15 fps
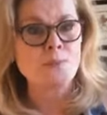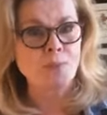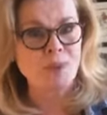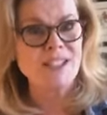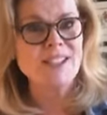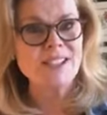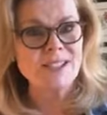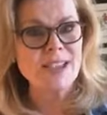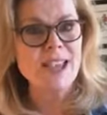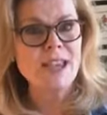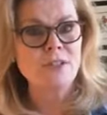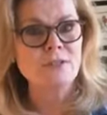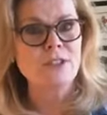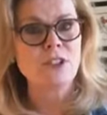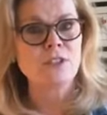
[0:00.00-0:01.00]
But today
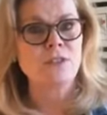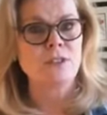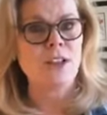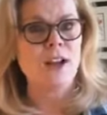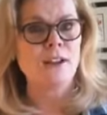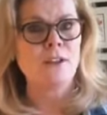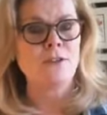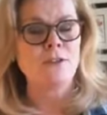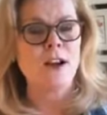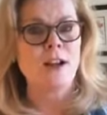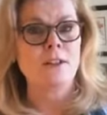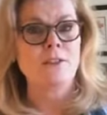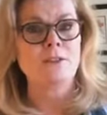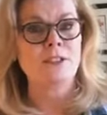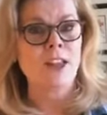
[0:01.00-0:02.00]
it flowed flaw,
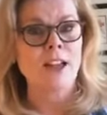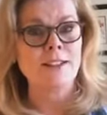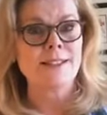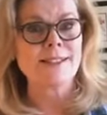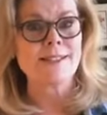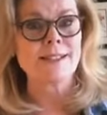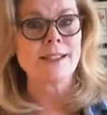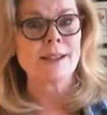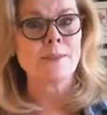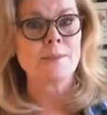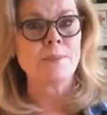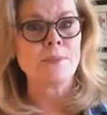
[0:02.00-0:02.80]
flaw, flawlessly.